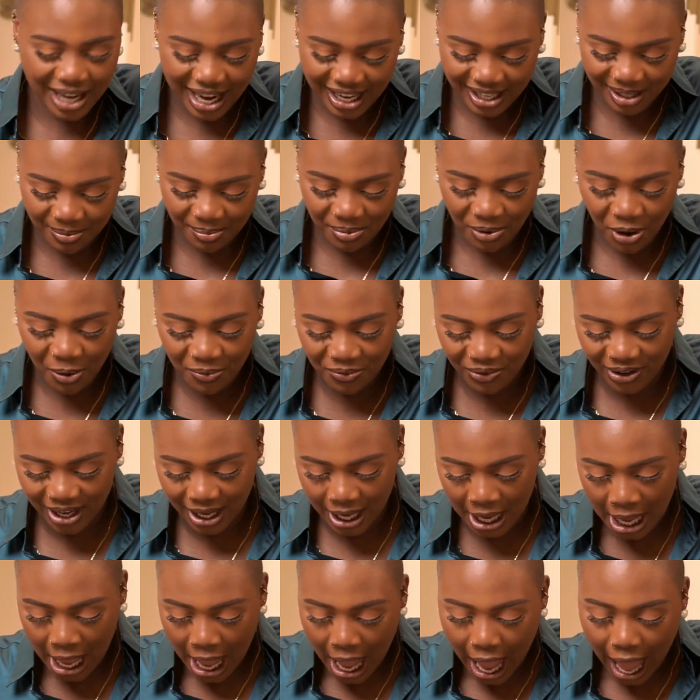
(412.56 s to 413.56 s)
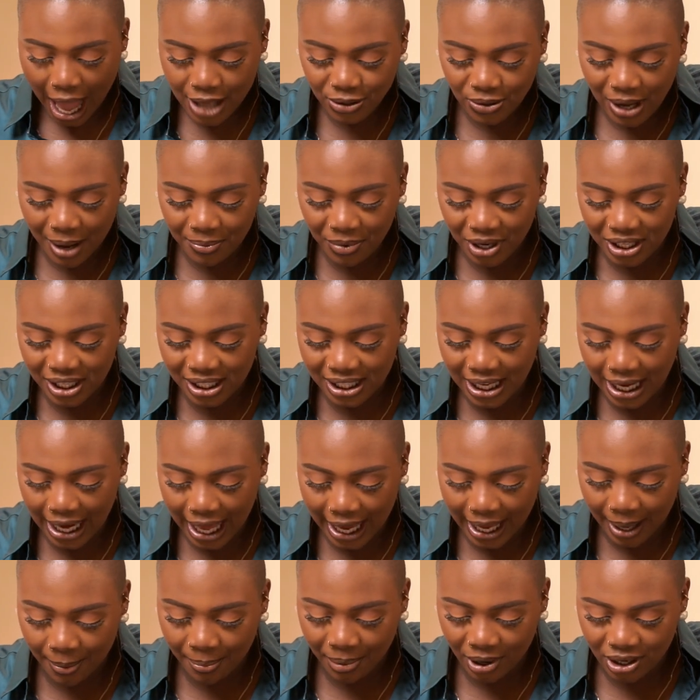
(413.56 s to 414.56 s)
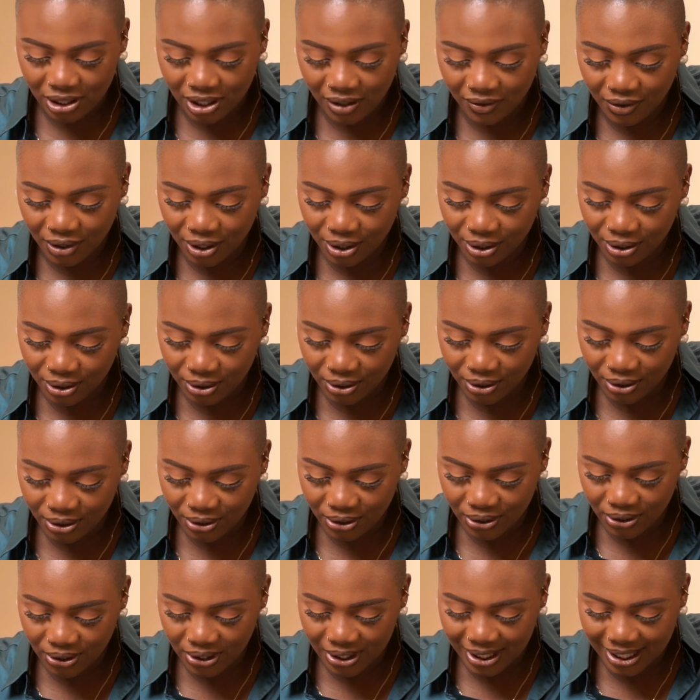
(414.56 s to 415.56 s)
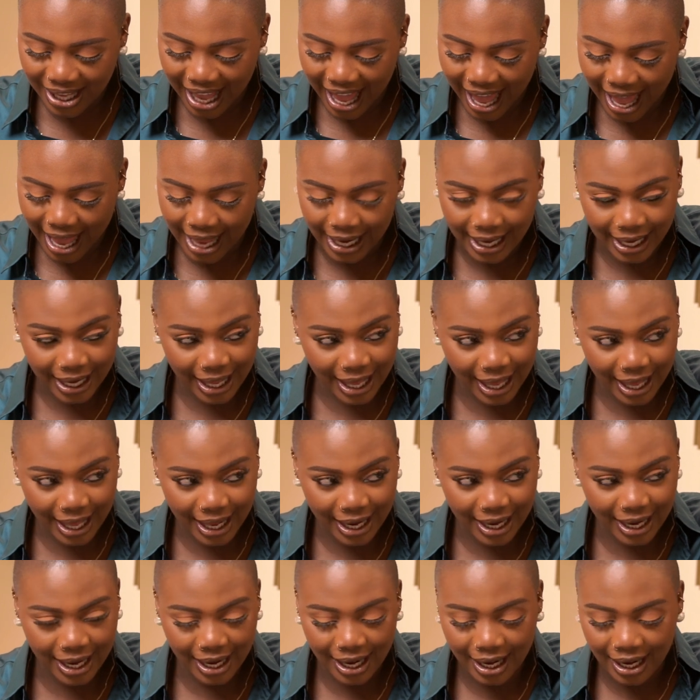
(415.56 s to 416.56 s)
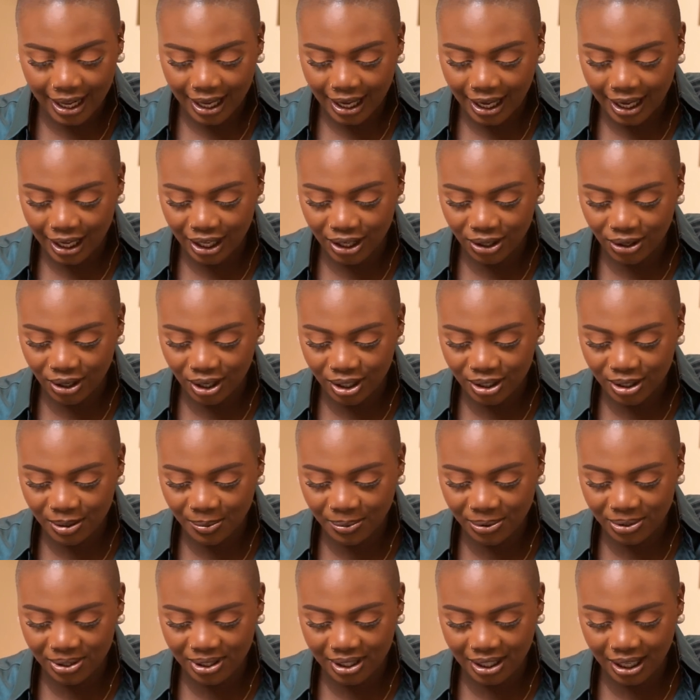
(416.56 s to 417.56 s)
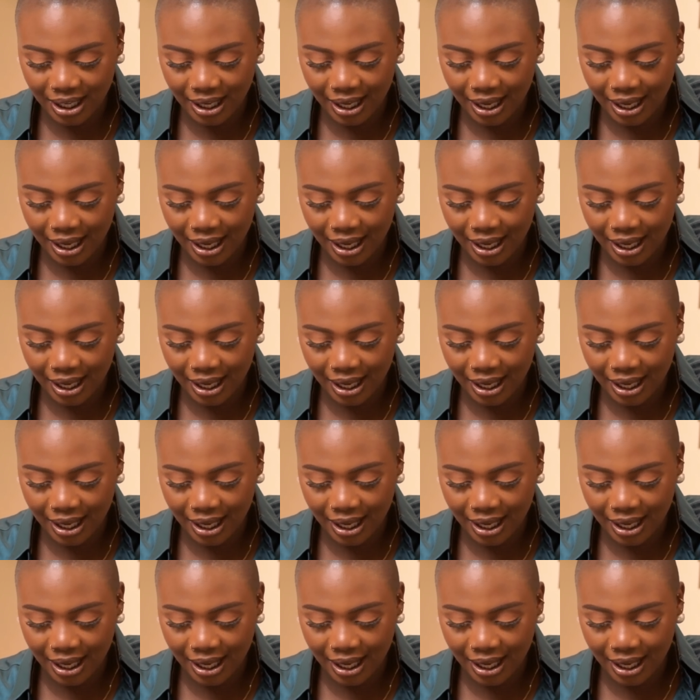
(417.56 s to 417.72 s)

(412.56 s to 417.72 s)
be that deep. Hopefully. So I'm going to say like a bunch of clues, and then you're supposed to